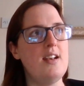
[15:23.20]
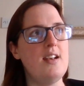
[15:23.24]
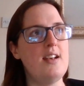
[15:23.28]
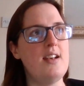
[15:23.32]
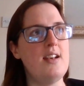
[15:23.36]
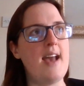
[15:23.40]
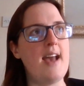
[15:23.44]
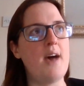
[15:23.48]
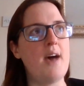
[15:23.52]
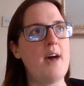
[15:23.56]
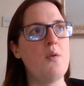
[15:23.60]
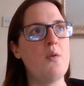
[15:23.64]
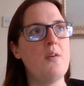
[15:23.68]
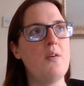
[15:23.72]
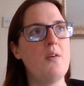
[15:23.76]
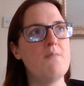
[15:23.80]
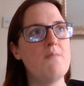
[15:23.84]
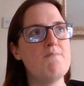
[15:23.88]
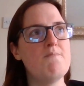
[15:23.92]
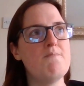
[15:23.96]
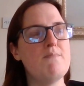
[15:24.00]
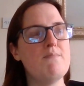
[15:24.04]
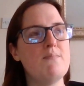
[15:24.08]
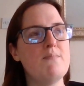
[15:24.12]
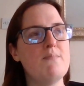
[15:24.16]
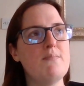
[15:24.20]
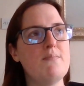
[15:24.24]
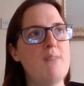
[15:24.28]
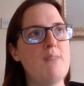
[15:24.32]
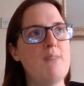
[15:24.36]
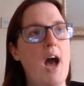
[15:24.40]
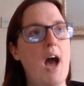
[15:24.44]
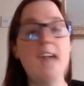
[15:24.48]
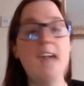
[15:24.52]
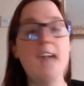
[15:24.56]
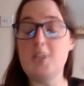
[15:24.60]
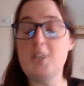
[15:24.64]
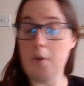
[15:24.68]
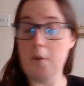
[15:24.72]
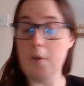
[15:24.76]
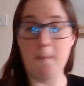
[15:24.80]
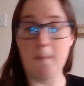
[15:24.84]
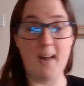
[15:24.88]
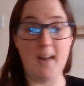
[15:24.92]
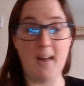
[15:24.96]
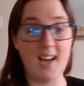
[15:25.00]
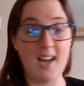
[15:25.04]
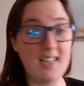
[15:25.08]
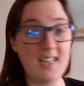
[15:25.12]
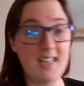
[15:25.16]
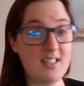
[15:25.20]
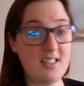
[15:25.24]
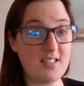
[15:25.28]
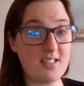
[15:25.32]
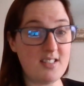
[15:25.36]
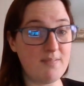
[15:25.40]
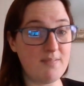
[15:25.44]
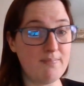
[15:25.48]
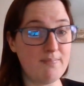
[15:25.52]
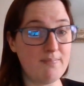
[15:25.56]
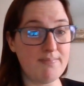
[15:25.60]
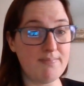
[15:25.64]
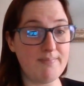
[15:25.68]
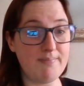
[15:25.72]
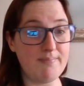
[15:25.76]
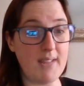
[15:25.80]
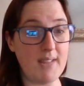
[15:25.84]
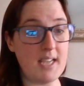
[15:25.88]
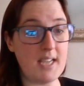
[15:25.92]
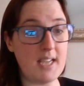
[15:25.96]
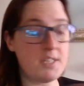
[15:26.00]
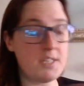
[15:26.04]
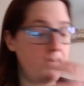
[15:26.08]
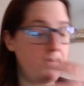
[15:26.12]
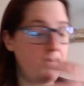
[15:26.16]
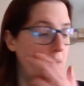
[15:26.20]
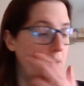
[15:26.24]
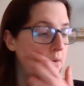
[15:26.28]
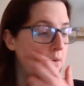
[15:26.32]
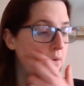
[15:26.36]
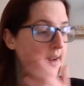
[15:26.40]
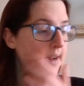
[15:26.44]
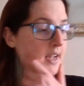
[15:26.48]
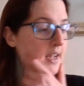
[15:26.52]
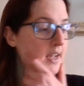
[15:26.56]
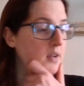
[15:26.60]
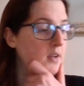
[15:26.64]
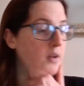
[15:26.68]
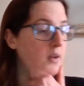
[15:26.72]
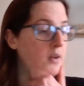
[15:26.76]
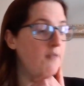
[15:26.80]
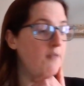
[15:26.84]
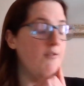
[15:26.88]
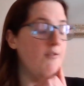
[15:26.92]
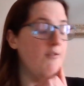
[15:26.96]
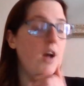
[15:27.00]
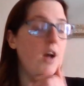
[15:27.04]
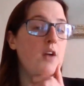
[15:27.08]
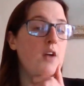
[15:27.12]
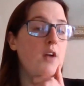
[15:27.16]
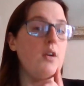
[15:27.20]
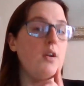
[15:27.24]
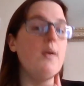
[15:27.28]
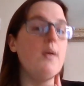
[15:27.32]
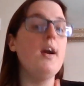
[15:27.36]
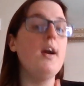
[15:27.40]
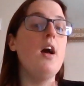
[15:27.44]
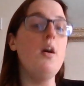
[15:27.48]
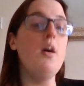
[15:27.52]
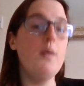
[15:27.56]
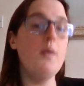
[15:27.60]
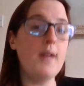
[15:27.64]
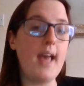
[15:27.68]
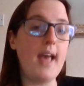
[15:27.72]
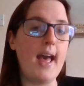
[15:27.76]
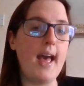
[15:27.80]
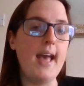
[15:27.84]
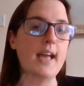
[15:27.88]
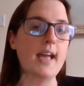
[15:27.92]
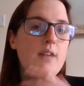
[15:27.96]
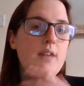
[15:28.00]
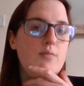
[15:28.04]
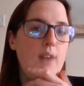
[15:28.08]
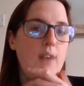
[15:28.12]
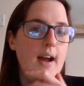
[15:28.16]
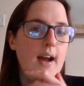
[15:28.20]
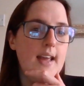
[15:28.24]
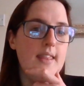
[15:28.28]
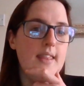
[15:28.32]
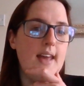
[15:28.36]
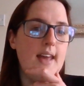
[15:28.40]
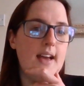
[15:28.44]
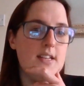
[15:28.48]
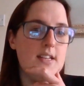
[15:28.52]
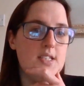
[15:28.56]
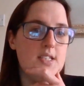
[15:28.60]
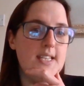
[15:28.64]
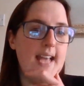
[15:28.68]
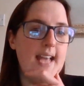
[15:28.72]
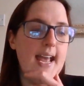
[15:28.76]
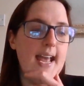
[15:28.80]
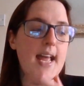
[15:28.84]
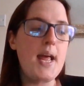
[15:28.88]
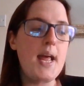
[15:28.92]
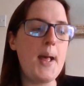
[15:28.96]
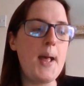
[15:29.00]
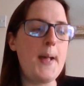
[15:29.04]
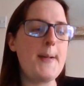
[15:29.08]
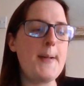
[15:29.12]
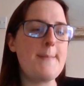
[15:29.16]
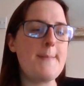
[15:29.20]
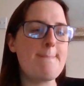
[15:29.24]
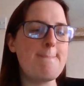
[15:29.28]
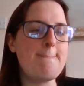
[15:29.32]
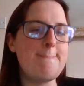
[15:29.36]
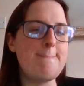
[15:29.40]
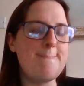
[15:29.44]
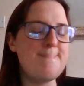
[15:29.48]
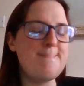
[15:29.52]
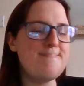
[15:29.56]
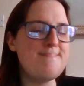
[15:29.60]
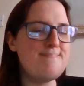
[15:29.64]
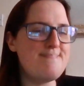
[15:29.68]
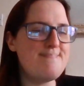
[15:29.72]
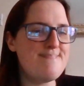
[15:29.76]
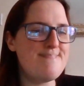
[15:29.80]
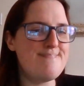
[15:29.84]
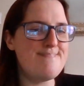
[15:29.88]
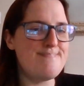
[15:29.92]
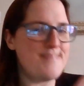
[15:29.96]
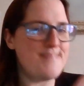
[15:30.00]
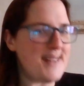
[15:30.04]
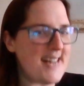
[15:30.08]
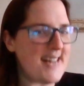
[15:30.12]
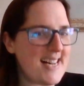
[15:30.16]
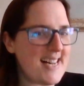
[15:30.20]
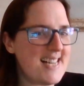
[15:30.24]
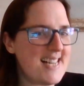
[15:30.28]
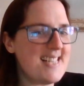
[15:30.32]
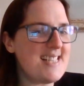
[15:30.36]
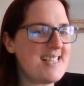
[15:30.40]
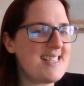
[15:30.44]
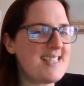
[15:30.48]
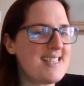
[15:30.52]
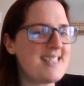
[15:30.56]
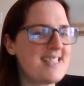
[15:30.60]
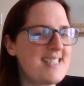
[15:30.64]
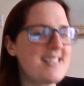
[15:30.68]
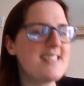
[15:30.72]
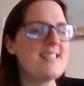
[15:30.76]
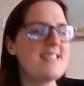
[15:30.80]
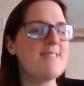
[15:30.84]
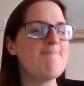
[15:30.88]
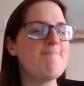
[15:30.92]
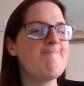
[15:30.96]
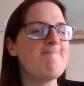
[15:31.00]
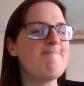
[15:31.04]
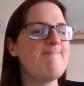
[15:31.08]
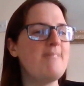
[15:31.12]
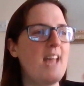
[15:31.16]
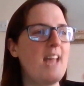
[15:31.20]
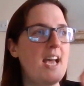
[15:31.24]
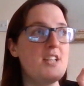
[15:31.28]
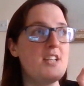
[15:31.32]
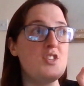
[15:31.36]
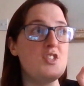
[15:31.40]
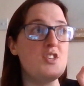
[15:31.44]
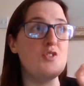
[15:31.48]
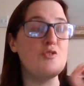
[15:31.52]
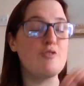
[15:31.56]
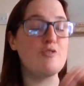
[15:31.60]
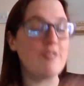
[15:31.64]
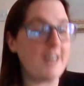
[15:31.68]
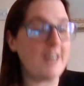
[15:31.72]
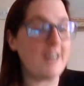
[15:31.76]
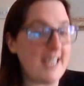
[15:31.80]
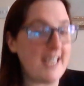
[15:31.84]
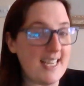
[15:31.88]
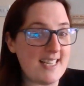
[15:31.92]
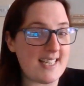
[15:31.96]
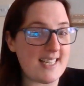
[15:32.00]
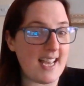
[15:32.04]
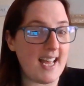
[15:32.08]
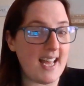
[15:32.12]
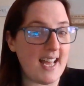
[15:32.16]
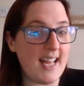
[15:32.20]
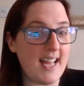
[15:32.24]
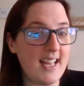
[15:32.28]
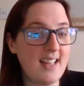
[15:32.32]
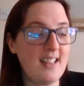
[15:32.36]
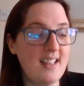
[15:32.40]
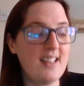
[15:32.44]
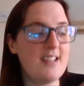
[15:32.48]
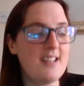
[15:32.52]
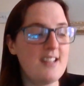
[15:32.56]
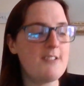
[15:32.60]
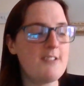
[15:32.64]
Now, I don't mind exploring and going, okay, right, that's it. But as a reader,